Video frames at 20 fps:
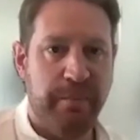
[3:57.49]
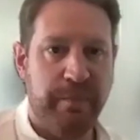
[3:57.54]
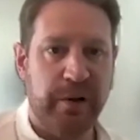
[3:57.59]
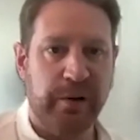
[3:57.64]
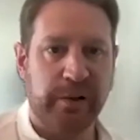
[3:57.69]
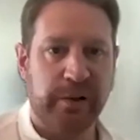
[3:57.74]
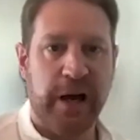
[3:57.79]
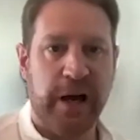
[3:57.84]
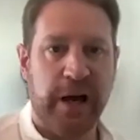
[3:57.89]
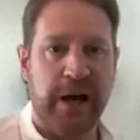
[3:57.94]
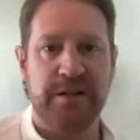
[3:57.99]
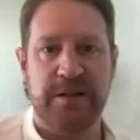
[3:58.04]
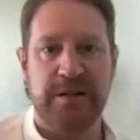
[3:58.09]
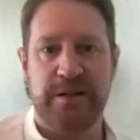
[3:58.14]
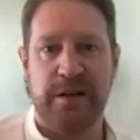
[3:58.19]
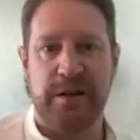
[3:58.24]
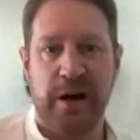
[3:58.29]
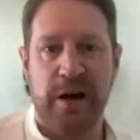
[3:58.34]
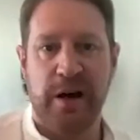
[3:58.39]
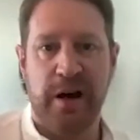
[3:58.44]
Bill
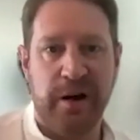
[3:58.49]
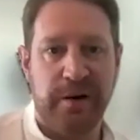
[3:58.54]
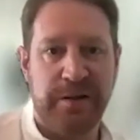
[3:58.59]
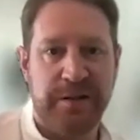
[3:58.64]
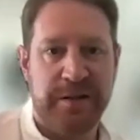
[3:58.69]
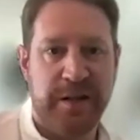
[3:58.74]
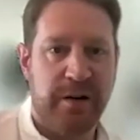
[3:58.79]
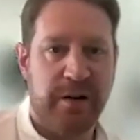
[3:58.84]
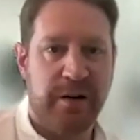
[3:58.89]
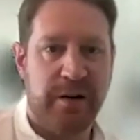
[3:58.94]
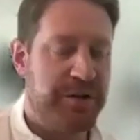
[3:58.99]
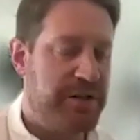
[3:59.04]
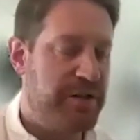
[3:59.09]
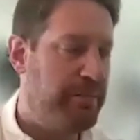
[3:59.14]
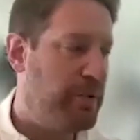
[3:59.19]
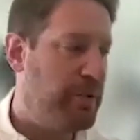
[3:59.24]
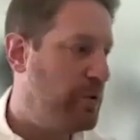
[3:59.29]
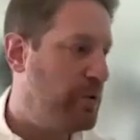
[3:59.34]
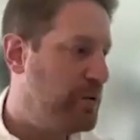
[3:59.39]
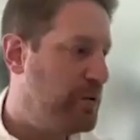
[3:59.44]
Gates said it was
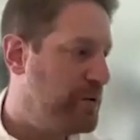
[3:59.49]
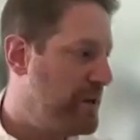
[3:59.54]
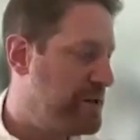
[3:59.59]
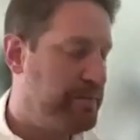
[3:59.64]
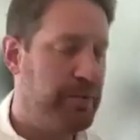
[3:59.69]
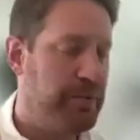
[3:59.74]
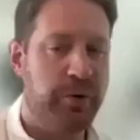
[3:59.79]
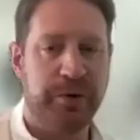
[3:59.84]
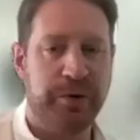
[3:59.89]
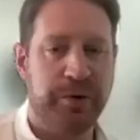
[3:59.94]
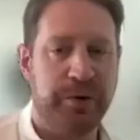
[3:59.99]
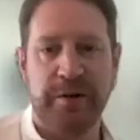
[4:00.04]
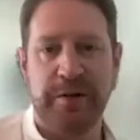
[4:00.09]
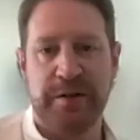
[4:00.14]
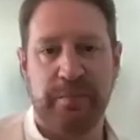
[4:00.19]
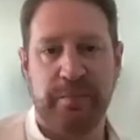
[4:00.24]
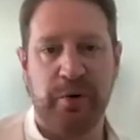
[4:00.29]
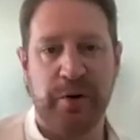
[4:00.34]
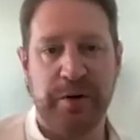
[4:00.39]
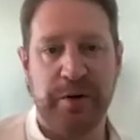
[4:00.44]
as important
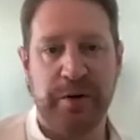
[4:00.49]
as the